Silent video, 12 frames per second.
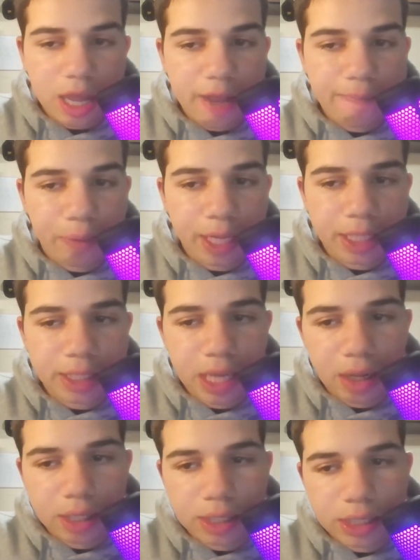if Blake
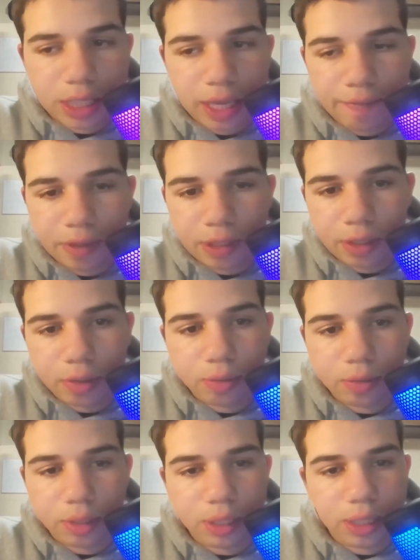Snell isn't giving you
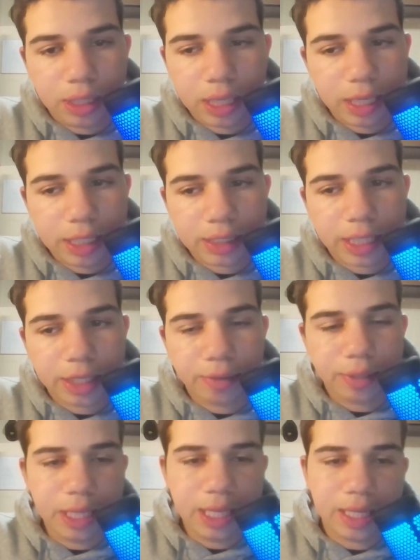the innings that you
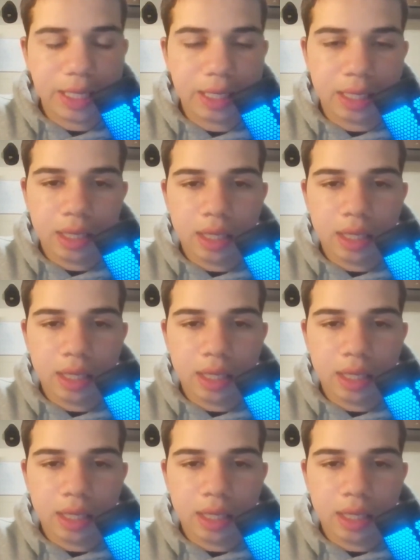need,